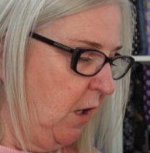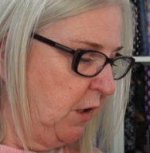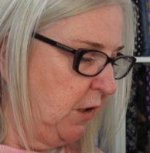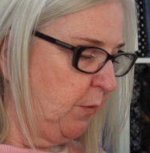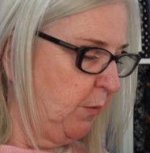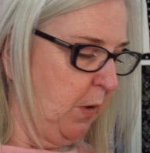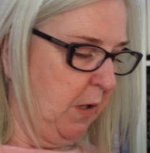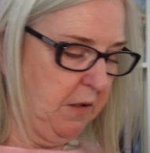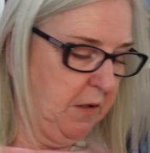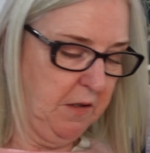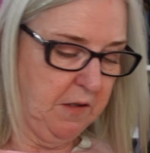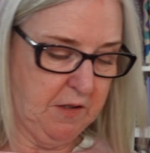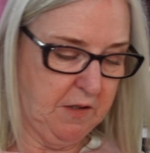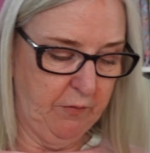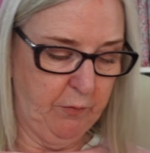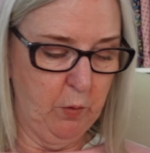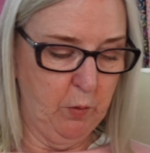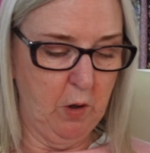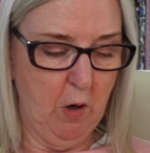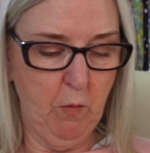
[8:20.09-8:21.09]
So what else
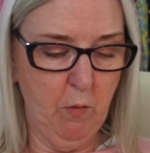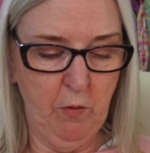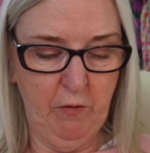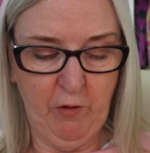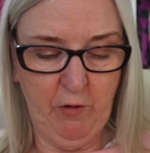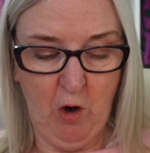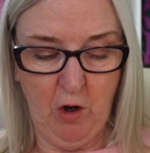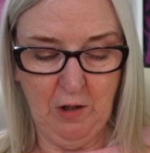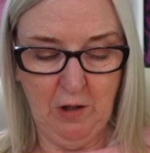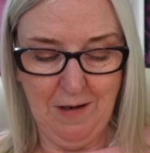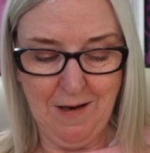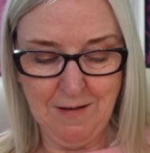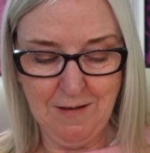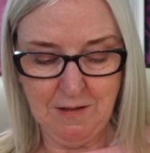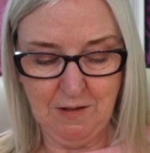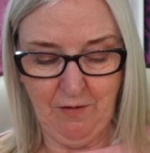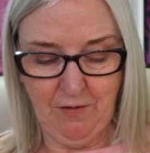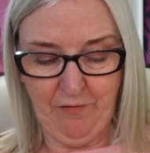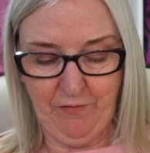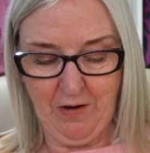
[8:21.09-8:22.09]
have we got? We've got a
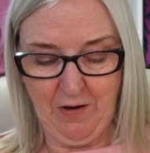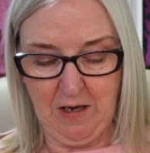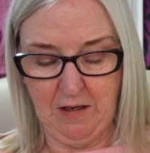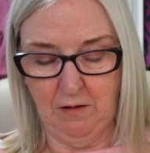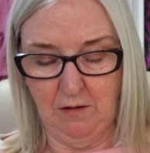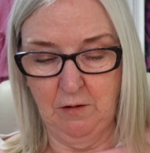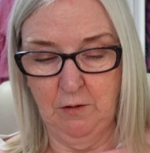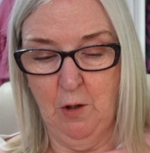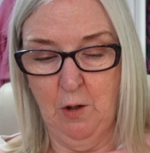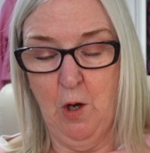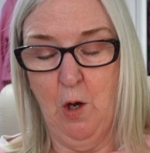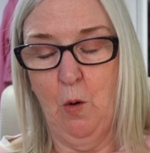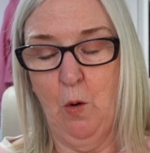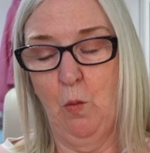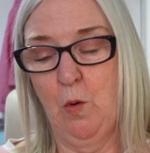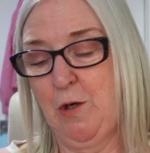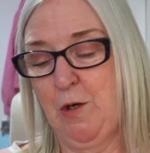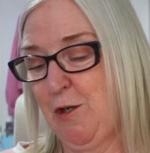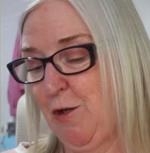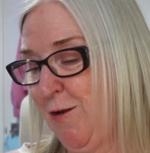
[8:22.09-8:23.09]
glass file,
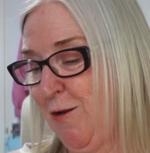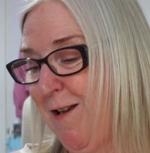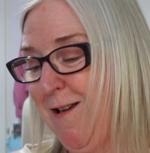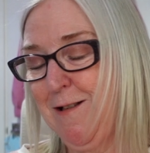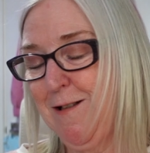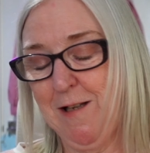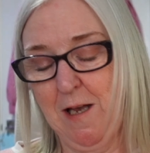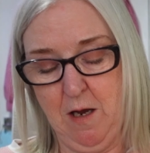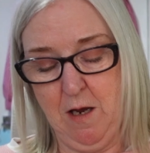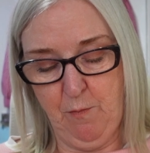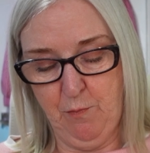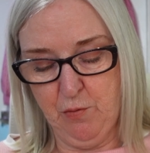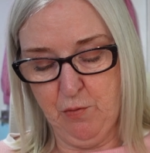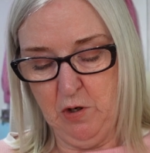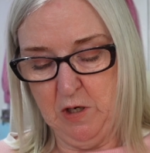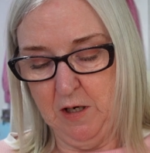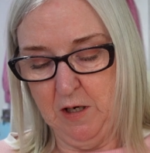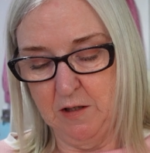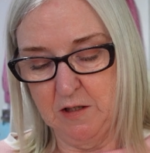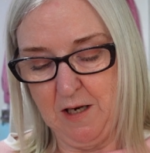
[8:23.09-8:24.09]
which these are
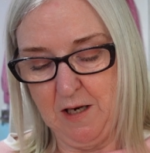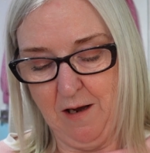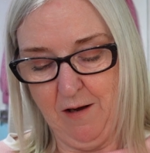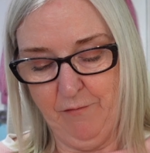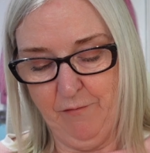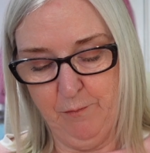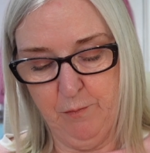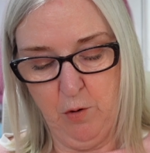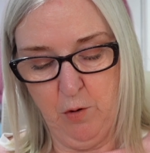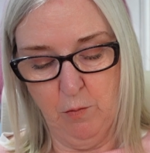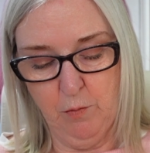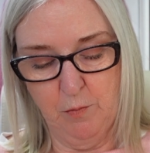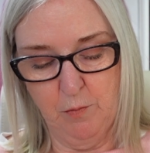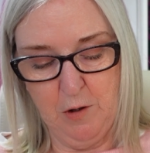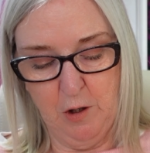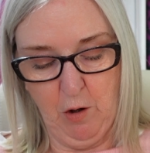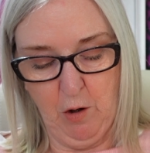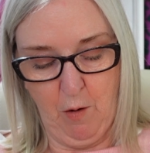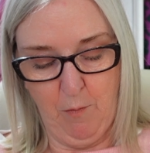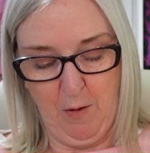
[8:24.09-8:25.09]
brilliant. I've
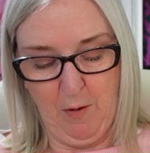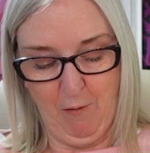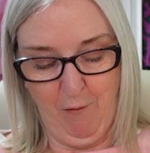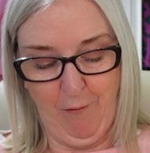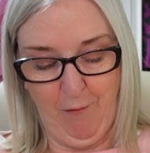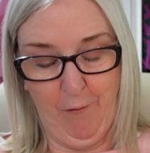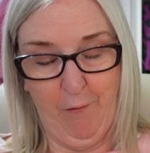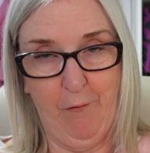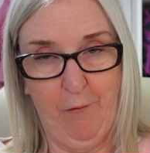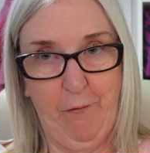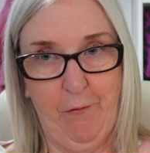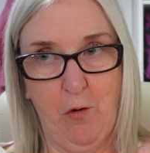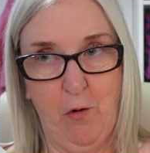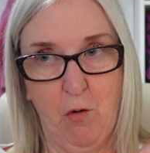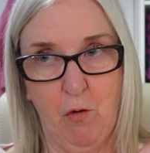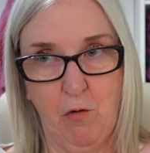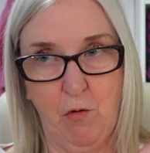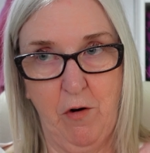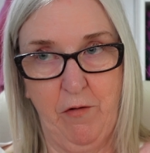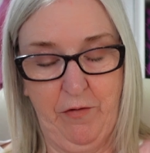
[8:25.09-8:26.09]
probably got about
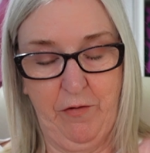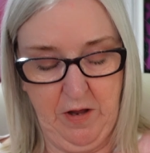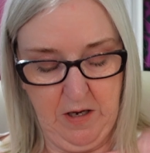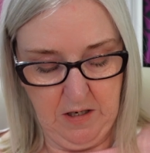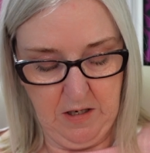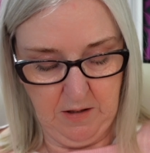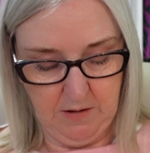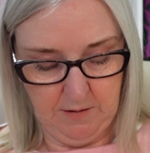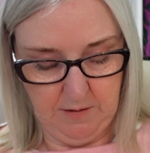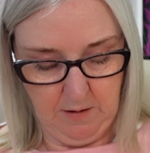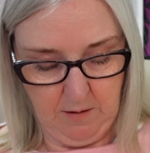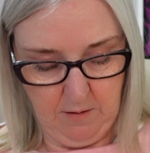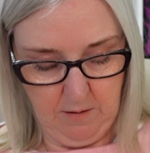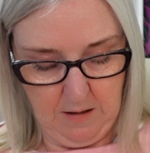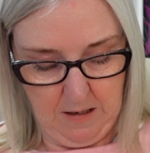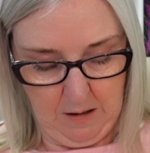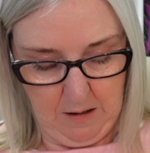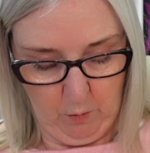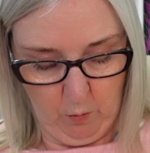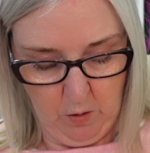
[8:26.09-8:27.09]
4 of these
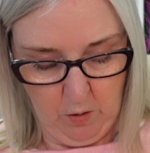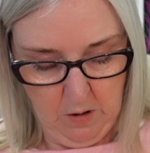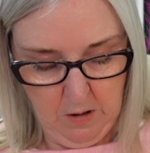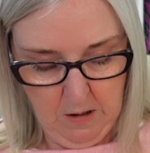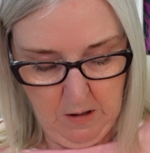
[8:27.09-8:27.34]
now.